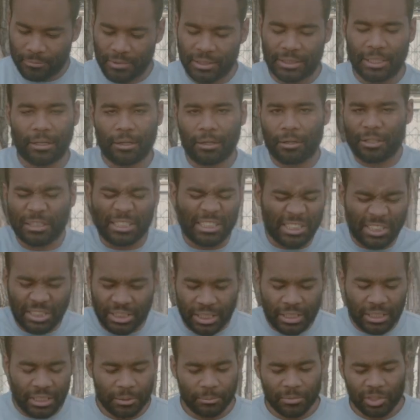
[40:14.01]
saying all the
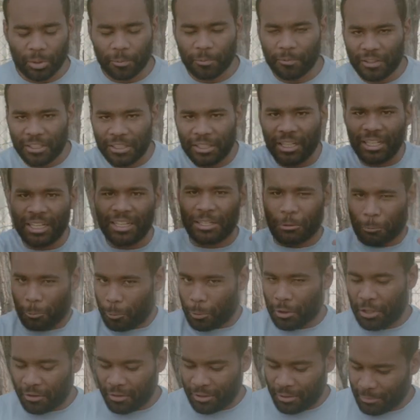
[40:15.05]
synonyms. Hopefully,
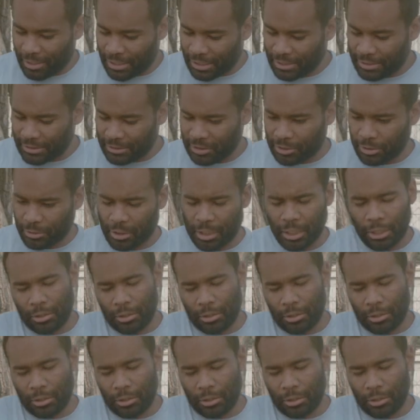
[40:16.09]
one of them clings to you.